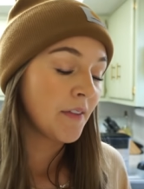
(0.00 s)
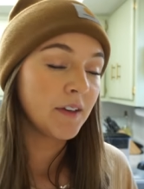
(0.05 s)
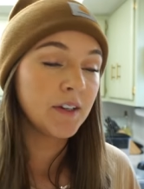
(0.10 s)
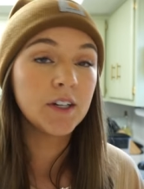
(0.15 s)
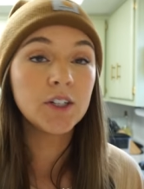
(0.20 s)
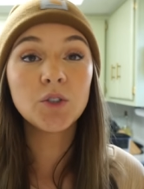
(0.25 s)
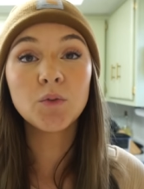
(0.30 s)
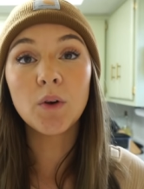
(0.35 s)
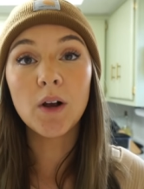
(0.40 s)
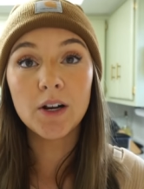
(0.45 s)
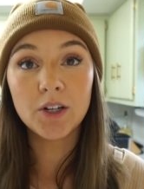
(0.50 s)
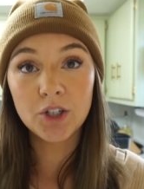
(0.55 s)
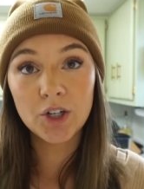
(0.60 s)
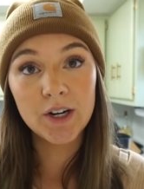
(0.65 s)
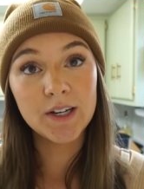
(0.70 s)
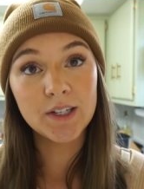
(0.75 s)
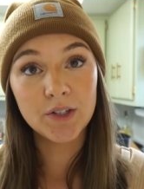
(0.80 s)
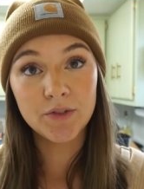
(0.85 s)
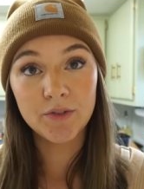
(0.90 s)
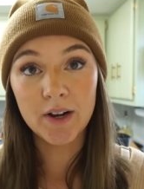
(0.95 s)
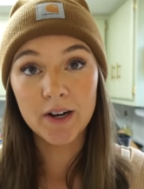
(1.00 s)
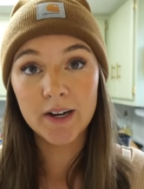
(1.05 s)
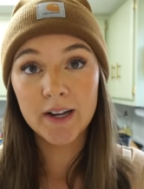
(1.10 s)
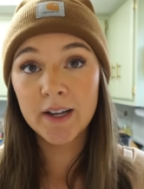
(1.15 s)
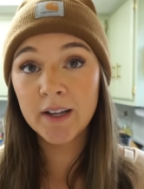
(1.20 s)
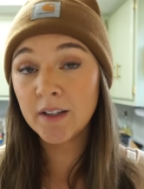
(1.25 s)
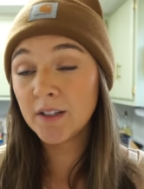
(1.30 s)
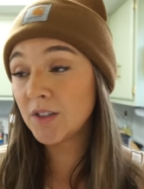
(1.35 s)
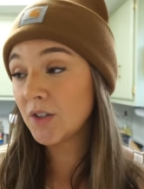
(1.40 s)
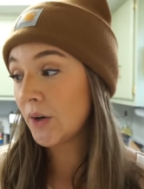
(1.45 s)
dishwasher is
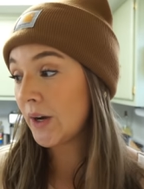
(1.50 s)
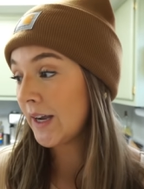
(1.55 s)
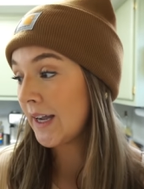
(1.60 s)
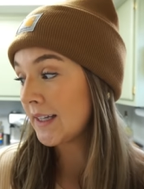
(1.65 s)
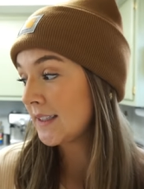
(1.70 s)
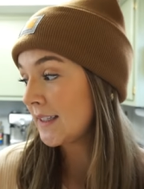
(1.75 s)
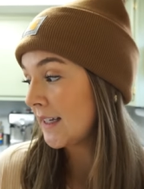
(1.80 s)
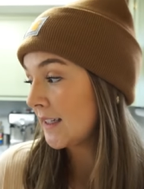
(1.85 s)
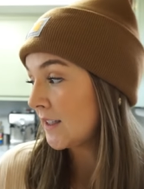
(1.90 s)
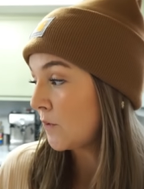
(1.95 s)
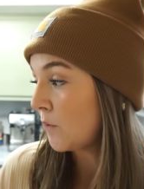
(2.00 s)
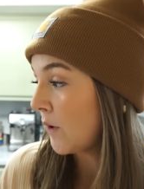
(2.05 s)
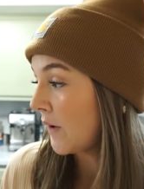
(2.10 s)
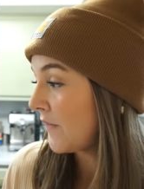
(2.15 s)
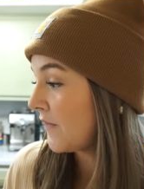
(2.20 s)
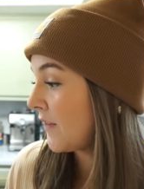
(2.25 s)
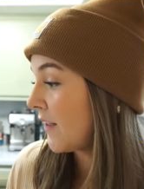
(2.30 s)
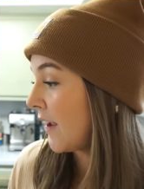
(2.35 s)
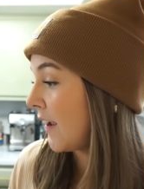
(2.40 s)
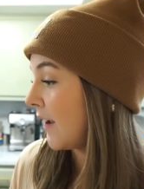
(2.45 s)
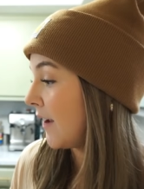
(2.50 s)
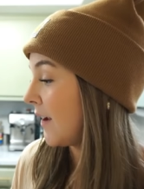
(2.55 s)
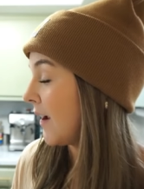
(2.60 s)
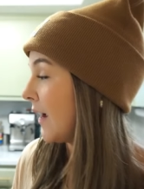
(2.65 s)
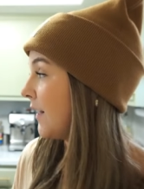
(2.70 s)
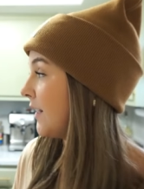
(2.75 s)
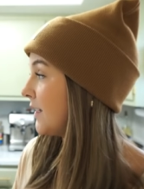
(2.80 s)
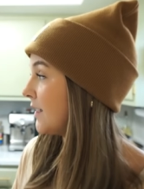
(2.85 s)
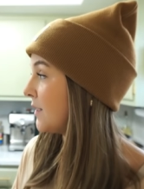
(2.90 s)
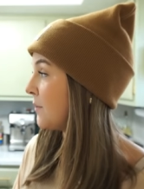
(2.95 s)
running, so I guess that's one thing.
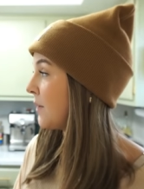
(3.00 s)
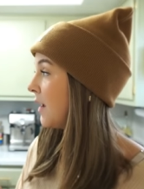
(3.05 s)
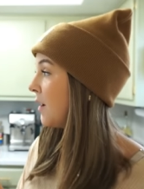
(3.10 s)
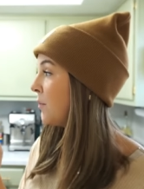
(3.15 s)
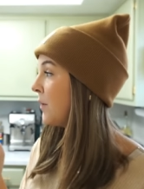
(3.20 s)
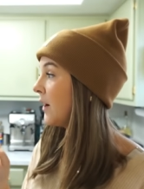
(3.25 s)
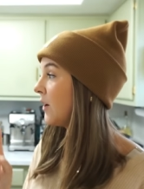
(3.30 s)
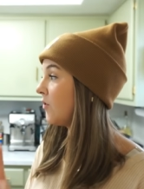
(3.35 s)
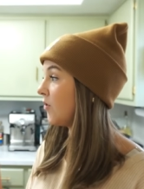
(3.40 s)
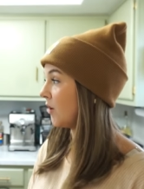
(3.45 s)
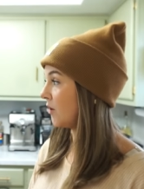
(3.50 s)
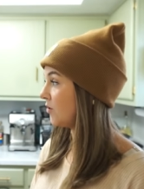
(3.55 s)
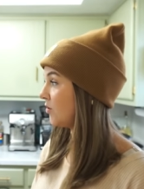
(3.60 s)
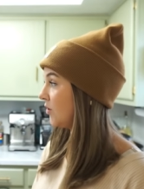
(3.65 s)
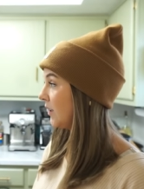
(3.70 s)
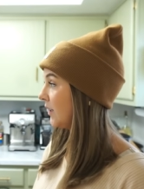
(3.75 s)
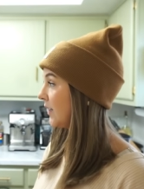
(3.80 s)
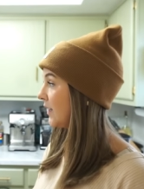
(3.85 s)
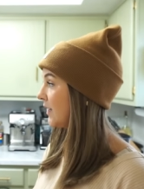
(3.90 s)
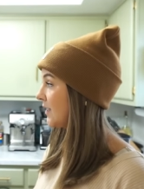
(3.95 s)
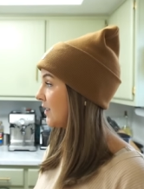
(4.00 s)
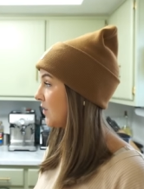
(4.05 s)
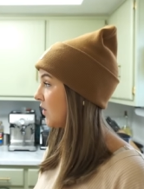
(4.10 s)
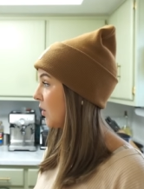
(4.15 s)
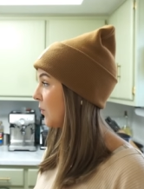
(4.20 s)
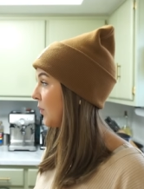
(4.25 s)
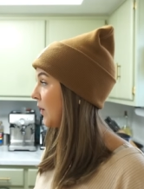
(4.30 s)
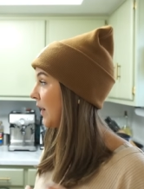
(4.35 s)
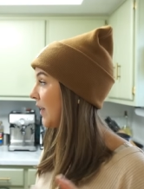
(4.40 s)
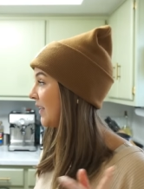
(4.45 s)
I need to make my grocery list, so
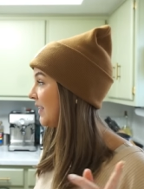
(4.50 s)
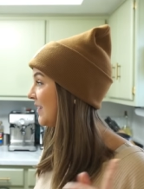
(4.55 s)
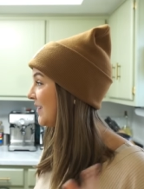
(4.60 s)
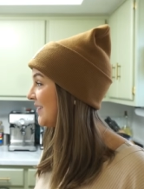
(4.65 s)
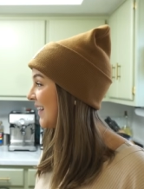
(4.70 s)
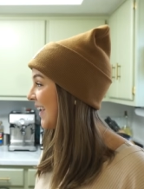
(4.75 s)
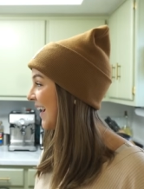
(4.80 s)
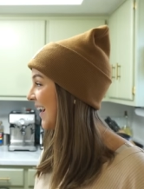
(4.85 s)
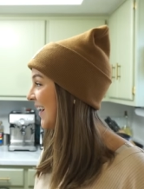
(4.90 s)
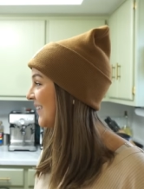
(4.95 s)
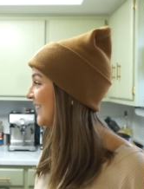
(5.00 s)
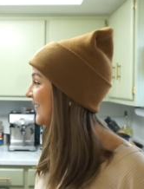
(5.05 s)
I'll probably do that